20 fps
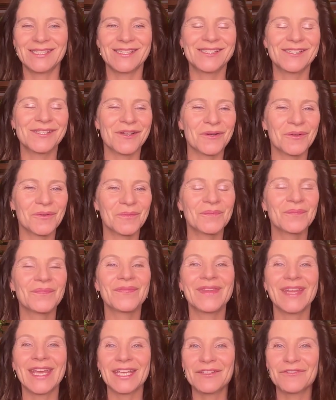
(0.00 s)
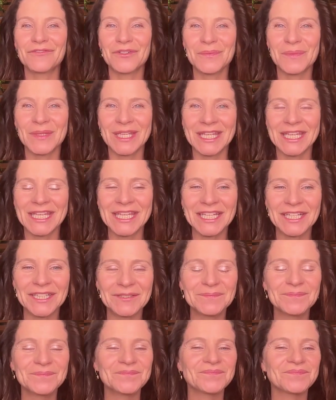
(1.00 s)
So thank you for being
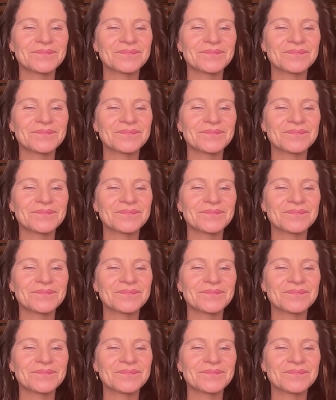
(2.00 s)
here.